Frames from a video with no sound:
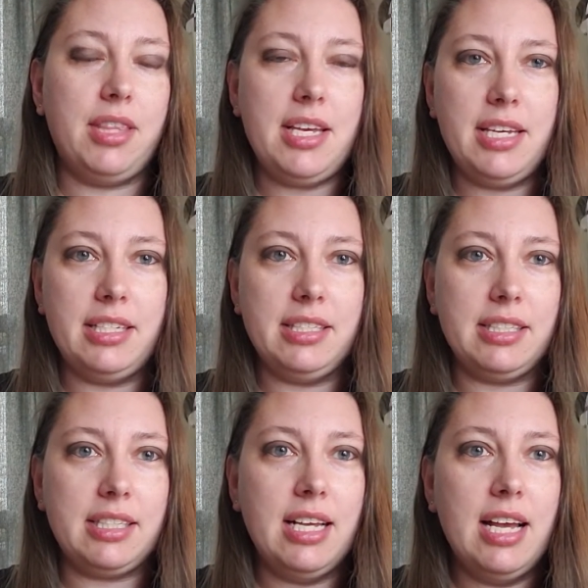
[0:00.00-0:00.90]

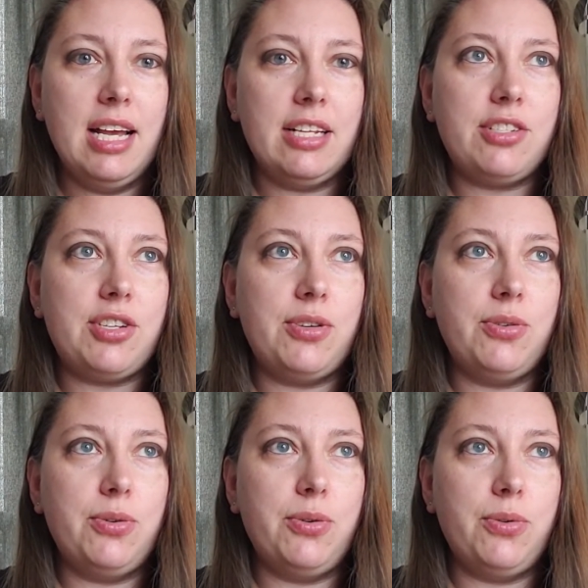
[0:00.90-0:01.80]
things
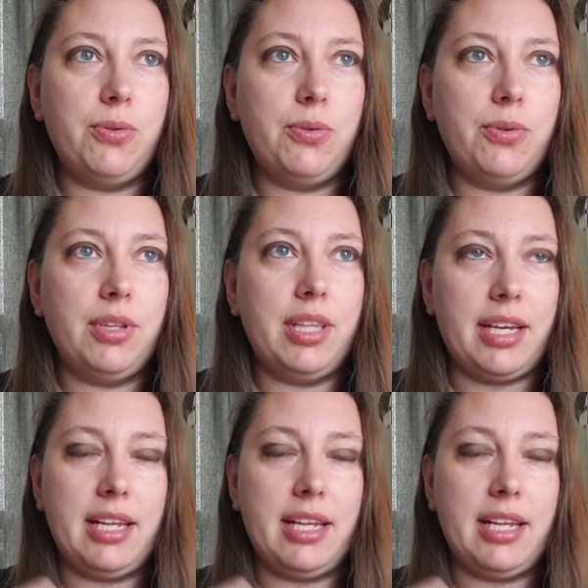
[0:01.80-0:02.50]
that